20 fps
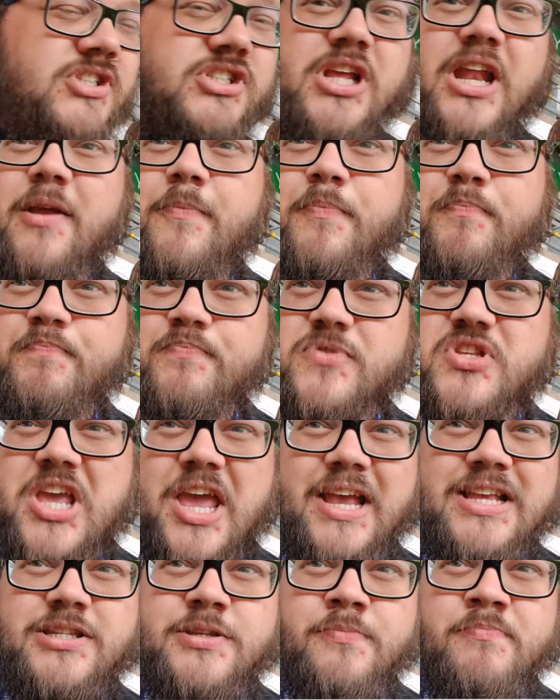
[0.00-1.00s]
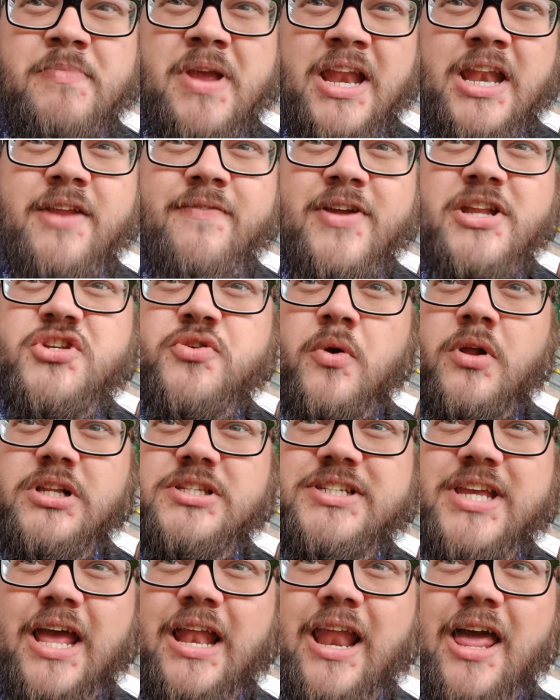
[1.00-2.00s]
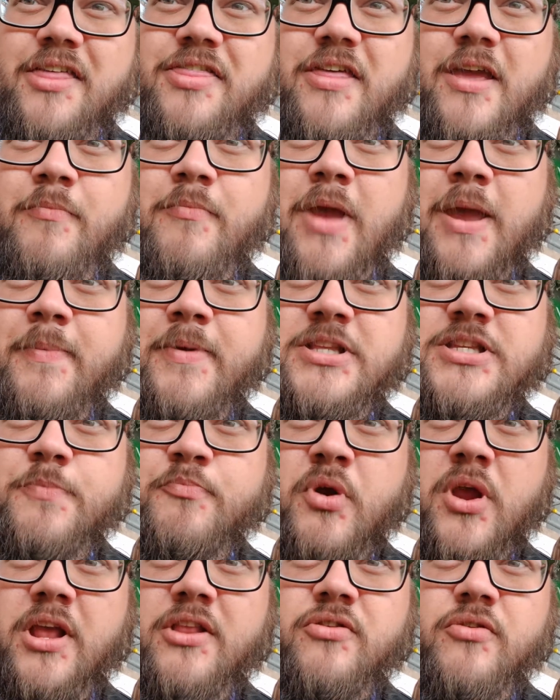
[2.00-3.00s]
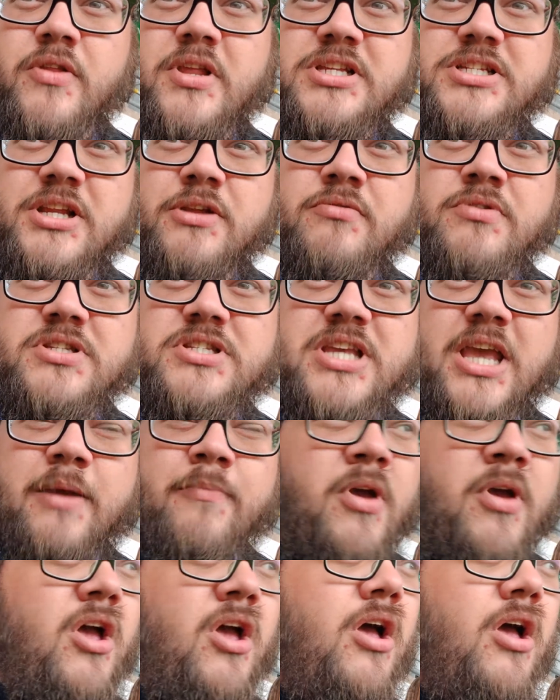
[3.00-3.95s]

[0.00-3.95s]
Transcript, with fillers: It's going to takes some individual skill, I think, maybe to break through this Luton team.